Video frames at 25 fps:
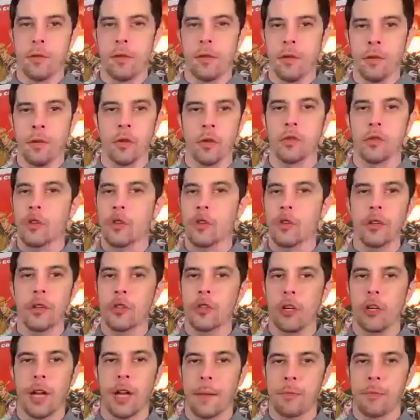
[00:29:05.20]
those are such
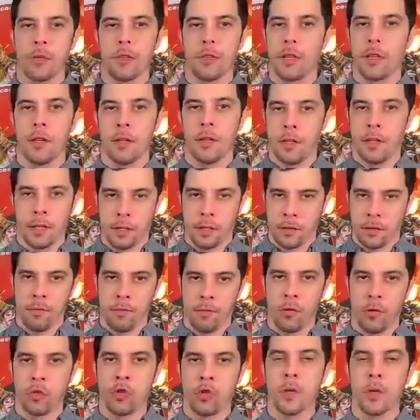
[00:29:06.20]
good options, like
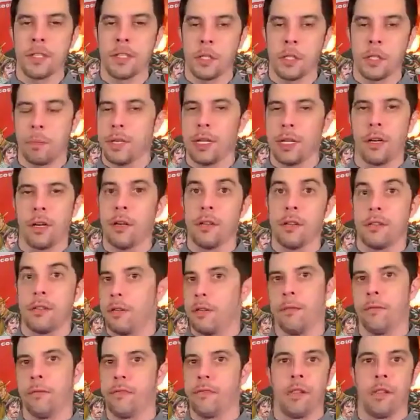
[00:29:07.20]
choices because of